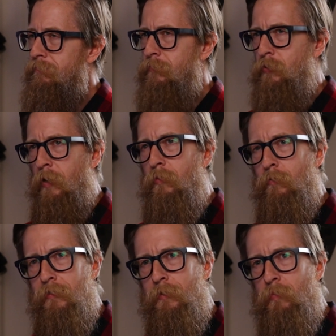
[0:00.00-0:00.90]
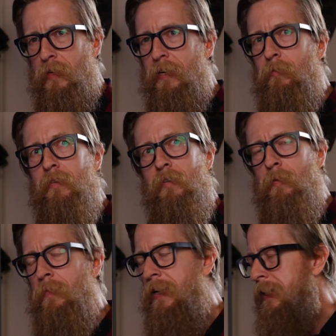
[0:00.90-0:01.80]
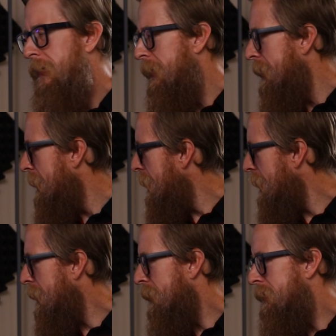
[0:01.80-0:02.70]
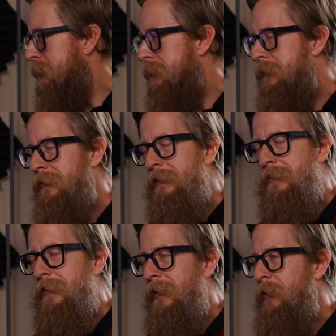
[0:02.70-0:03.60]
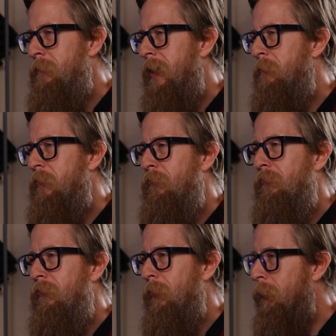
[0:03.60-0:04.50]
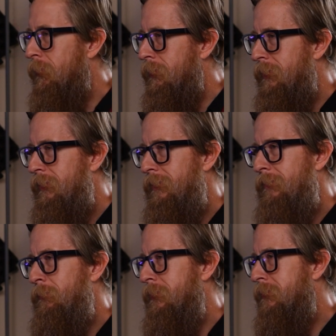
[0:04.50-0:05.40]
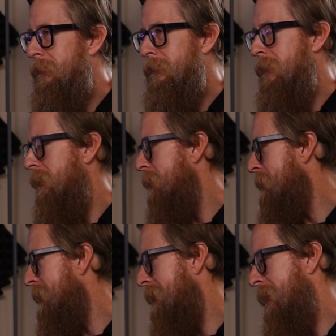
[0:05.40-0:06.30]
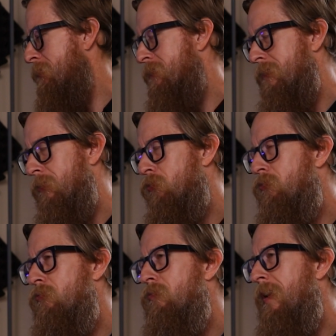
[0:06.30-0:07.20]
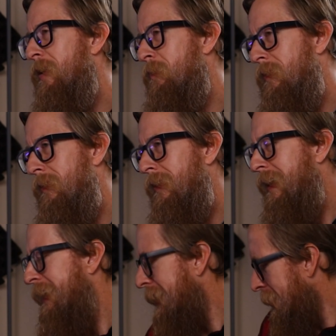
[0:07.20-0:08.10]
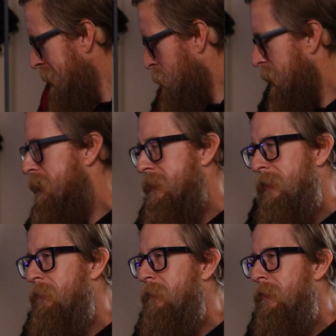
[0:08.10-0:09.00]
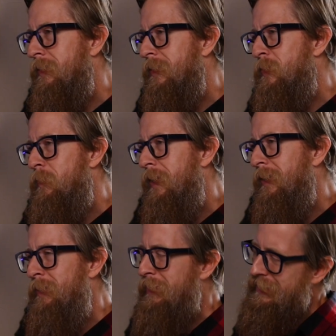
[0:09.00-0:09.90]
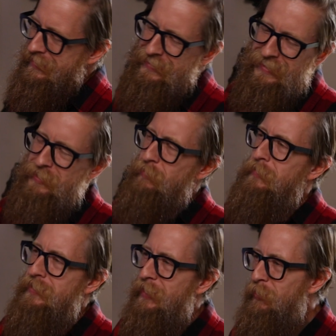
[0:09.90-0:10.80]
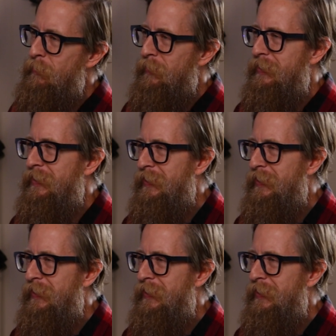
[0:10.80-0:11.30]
drummer, was playing with them. And this guy mopped the floor with the guitar. I mean, the guy was incredible. He had this big cell phone on his belt. I'm like, this guy's going to be terrible,